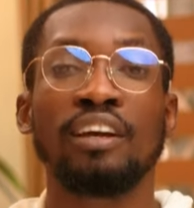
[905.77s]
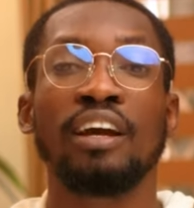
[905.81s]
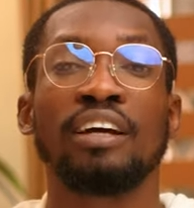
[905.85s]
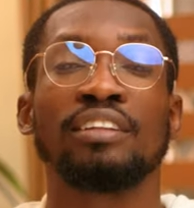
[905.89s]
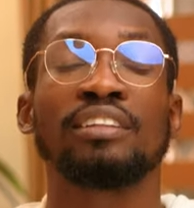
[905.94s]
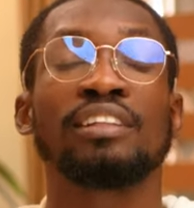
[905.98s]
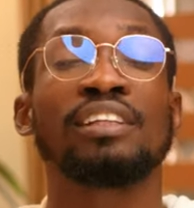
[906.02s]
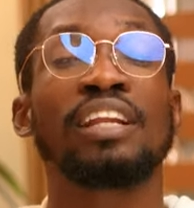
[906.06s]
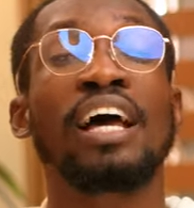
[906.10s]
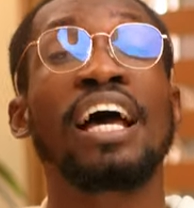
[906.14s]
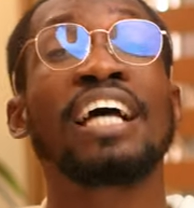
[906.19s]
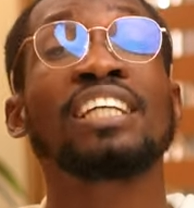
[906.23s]

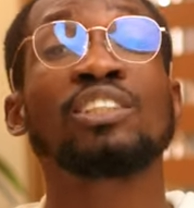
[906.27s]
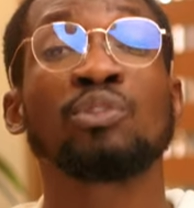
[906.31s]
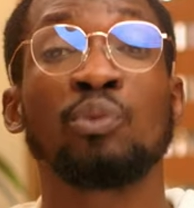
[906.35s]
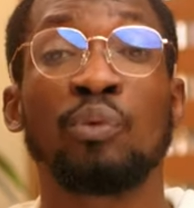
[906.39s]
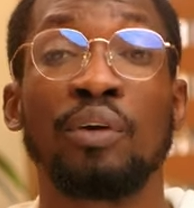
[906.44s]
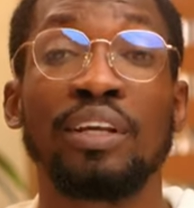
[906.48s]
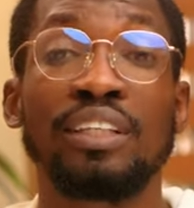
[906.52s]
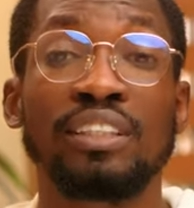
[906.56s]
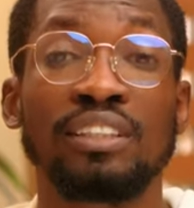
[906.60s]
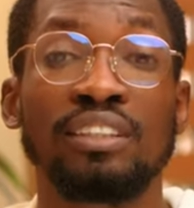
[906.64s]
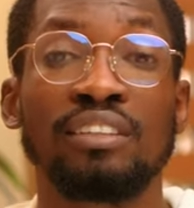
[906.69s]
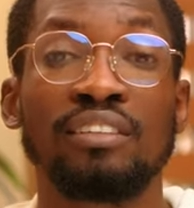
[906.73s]
And the last
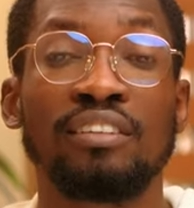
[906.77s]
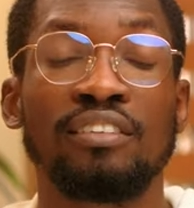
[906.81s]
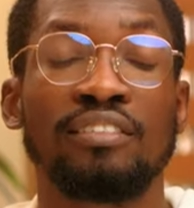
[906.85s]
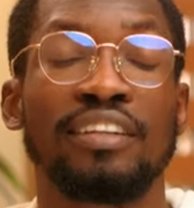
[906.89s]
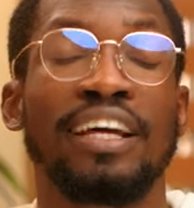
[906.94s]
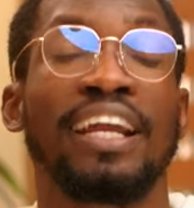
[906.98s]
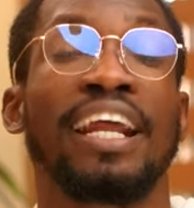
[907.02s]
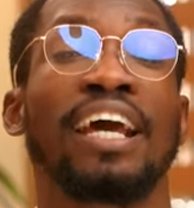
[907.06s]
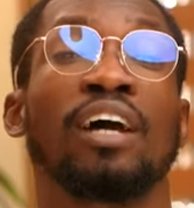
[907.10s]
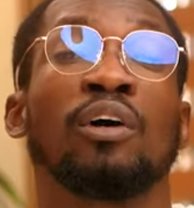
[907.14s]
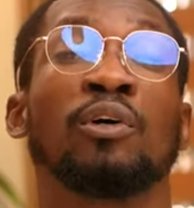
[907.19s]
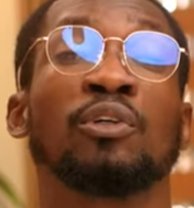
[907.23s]
reason
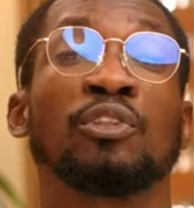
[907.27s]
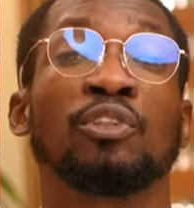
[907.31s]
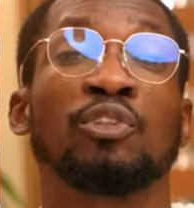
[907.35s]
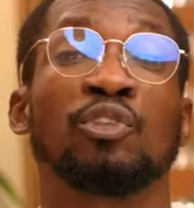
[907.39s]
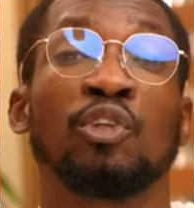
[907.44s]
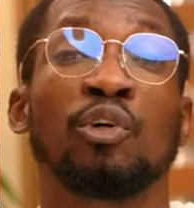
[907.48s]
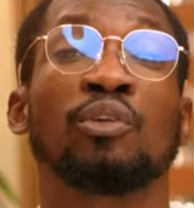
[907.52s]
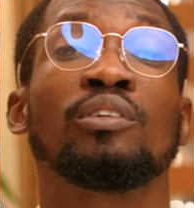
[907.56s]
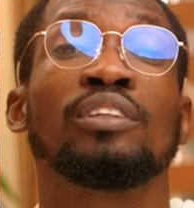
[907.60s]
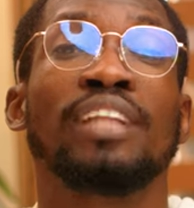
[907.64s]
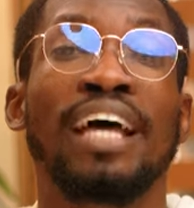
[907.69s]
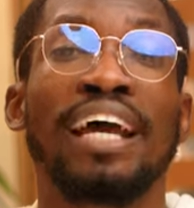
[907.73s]
that I also
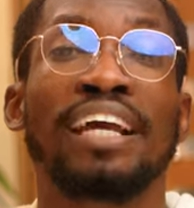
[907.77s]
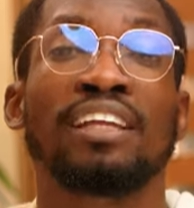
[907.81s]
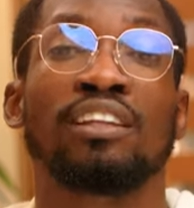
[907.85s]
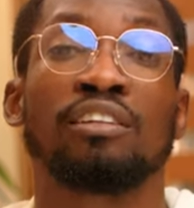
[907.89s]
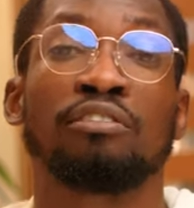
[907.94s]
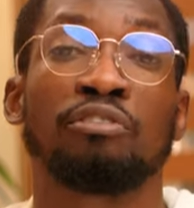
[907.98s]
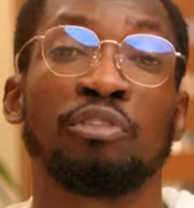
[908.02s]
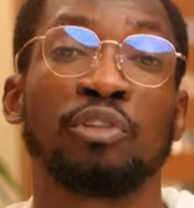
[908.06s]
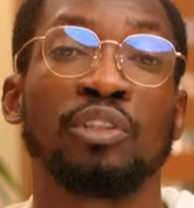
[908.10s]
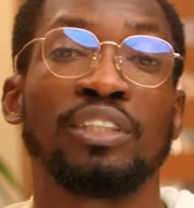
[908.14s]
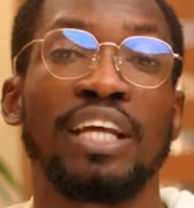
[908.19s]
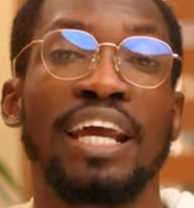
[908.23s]
don't like the
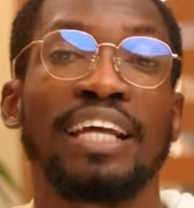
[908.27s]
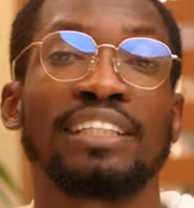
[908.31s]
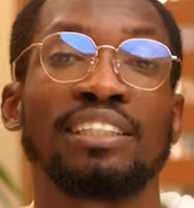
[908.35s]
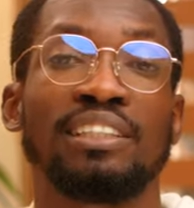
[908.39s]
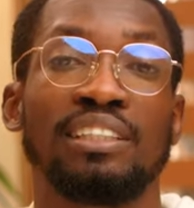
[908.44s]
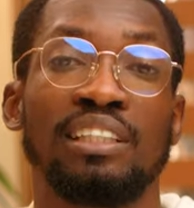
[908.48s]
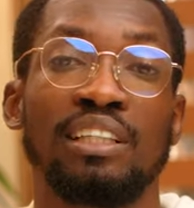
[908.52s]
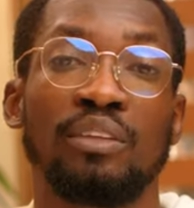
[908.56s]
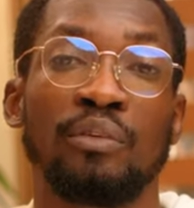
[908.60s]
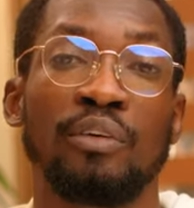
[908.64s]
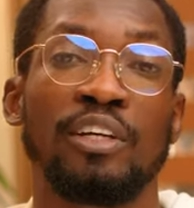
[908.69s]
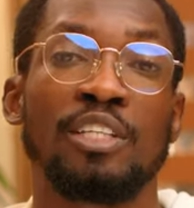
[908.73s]
Fuji
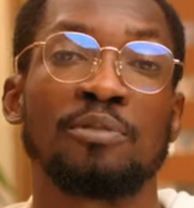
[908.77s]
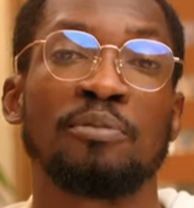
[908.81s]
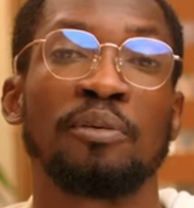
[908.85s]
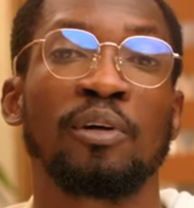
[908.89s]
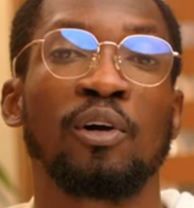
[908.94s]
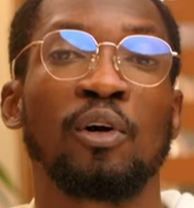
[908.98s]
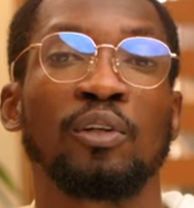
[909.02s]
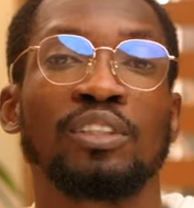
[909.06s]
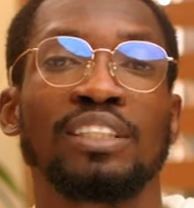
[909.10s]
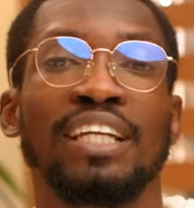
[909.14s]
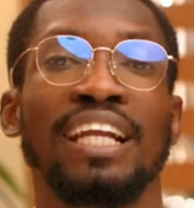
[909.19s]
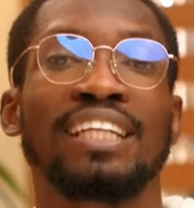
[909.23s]
XT3 is
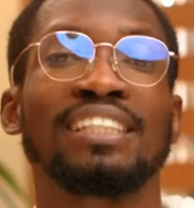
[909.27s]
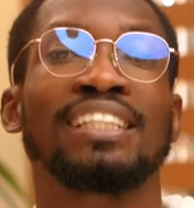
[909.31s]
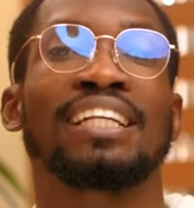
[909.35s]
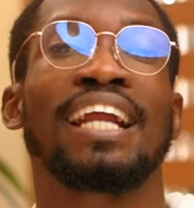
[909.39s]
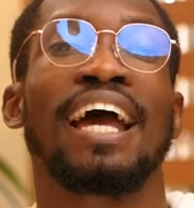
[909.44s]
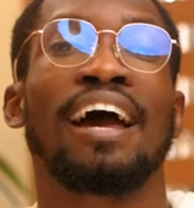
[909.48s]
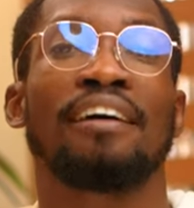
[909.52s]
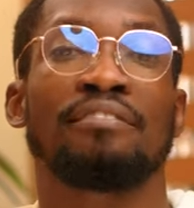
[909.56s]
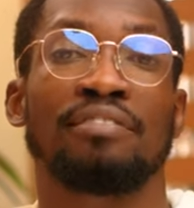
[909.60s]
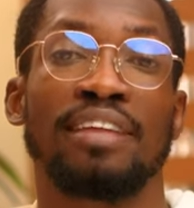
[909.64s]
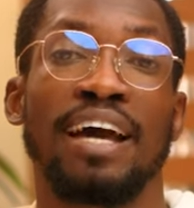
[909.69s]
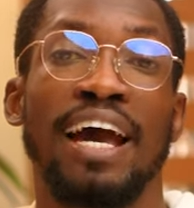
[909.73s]
because it doesn't
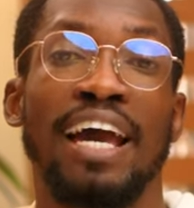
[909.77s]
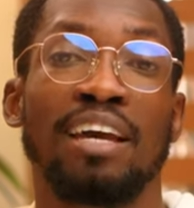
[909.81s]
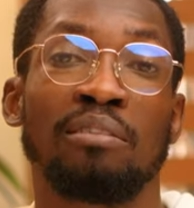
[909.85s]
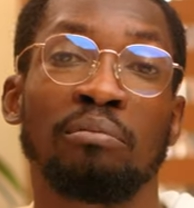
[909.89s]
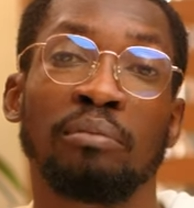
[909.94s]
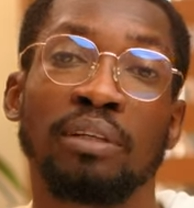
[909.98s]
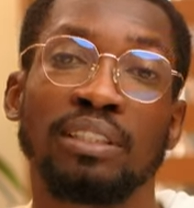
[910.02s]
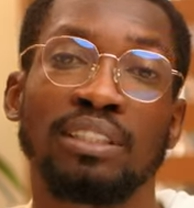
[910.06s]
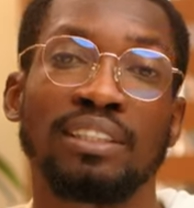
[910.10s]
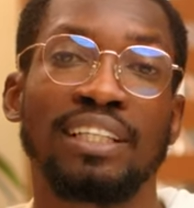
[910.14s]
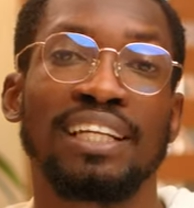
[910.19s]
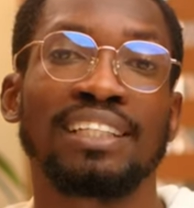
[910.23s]
have the
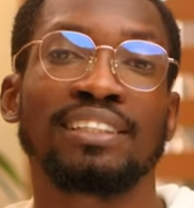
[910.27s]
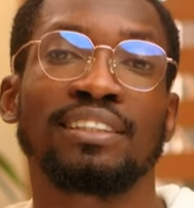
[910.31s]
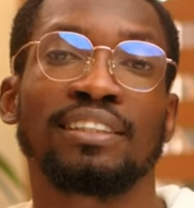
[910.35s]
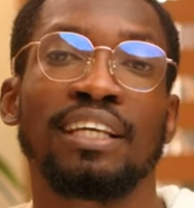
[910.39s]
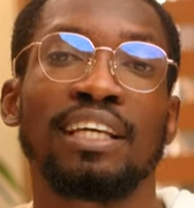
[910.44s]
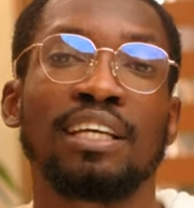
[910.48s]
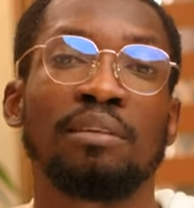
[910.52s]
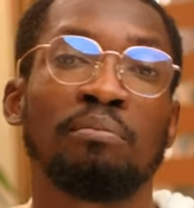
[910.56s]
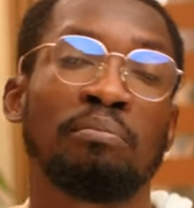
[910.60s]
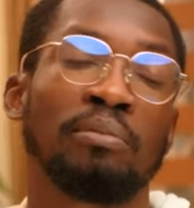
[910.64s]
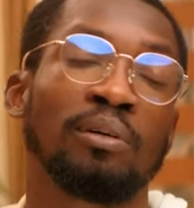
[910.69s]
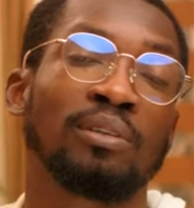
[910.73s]
IBIS, that's the
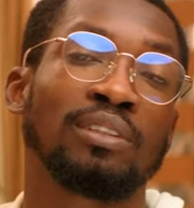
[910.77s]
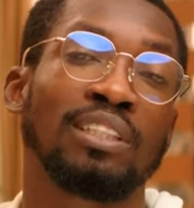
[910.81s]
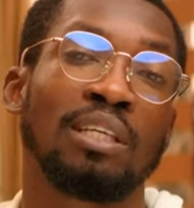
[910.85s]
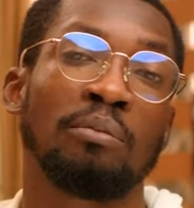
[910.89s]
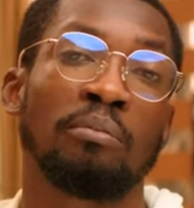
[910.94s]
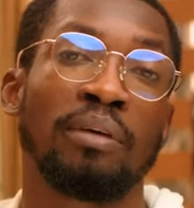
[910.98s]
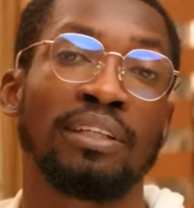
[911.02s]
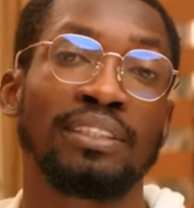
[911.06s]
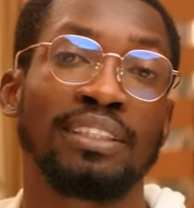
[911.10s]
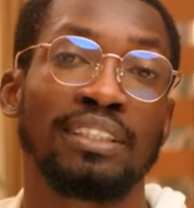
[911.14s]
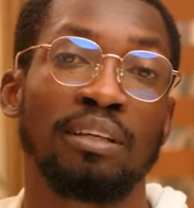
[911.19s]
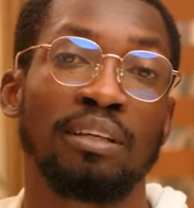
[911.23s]
inbuilt image